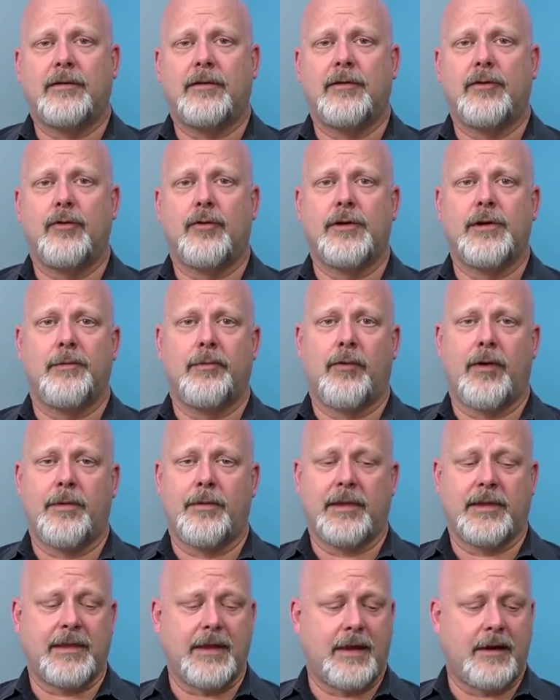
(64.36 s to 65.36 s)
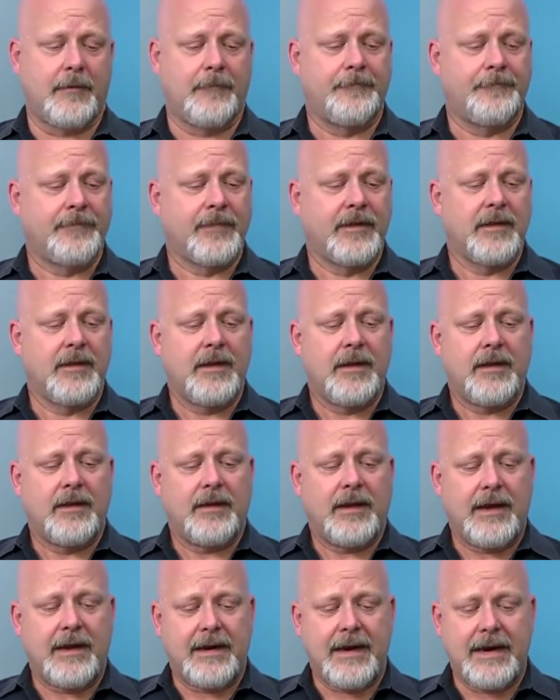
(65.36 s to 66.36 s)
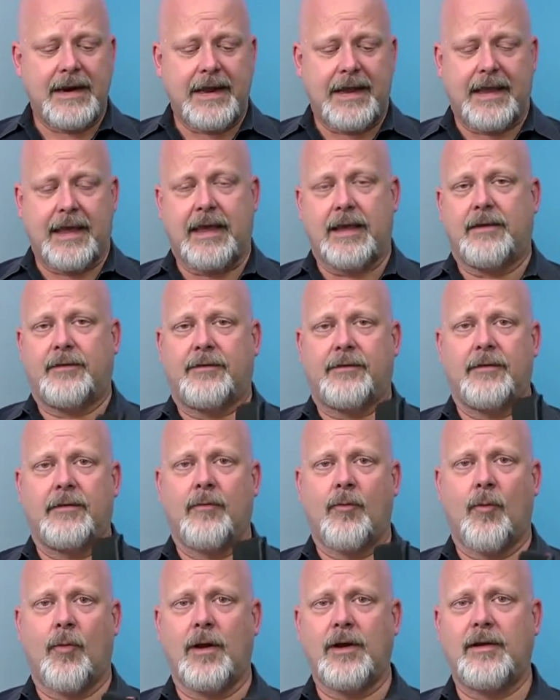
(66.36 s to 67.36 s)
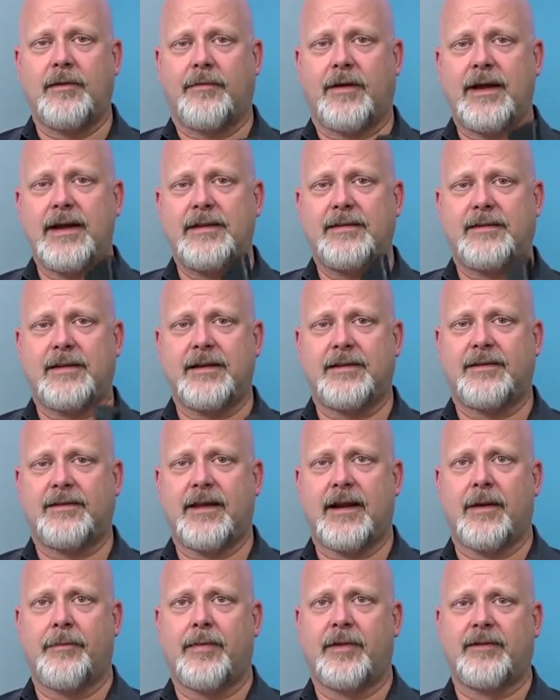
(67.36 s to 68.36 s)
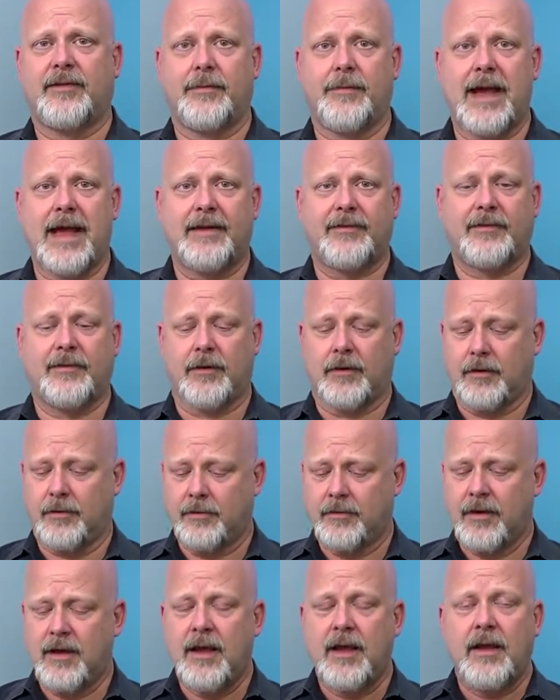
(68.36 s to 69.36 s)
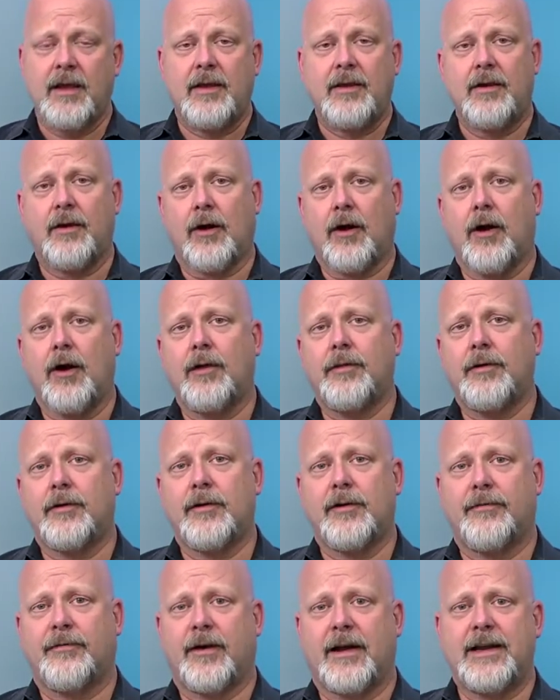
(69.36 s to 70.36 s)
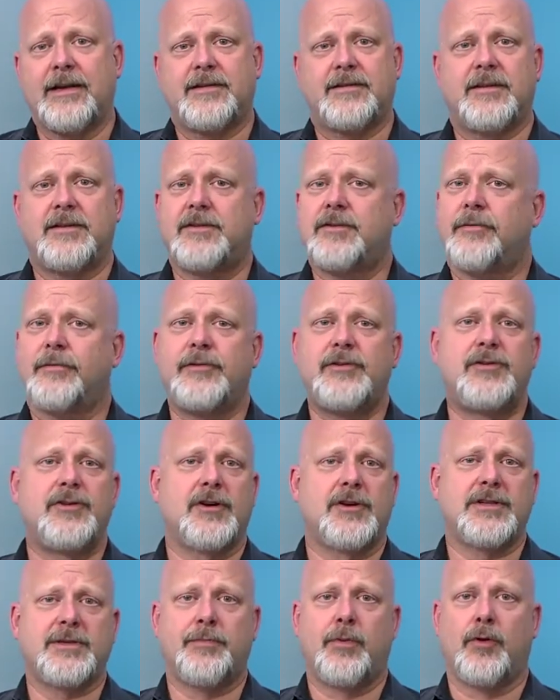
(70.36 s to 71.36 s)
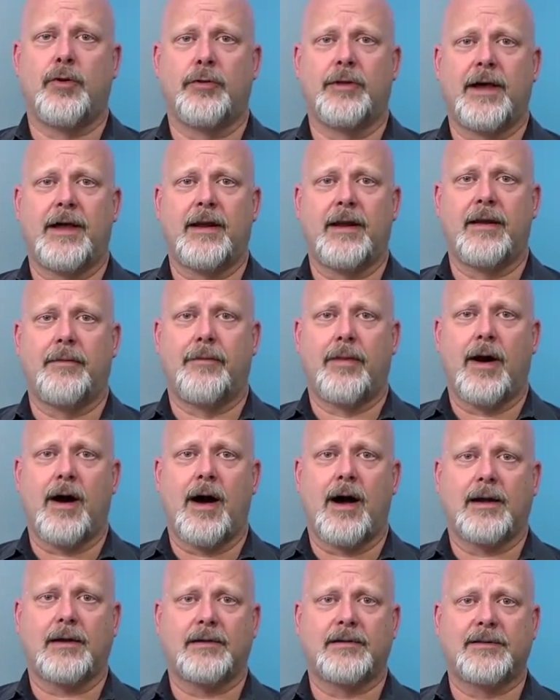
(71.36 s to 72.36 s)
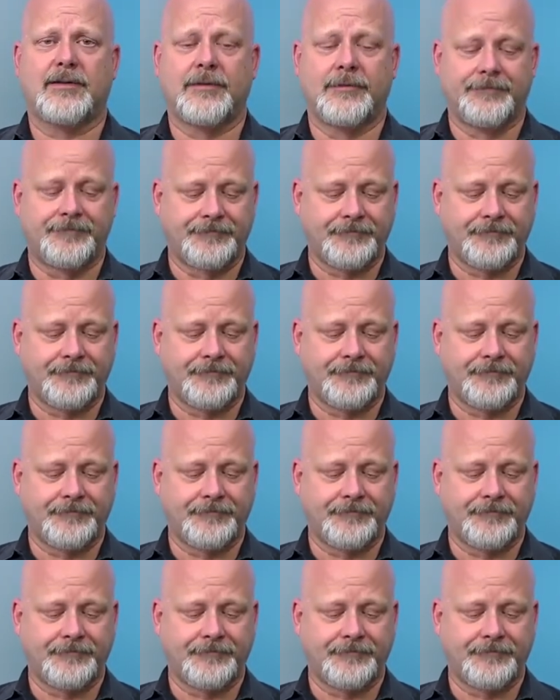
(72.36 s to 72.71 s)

do a deployment there. In any case, one device gets set up as the master. Your other device that you've just pulled out of the box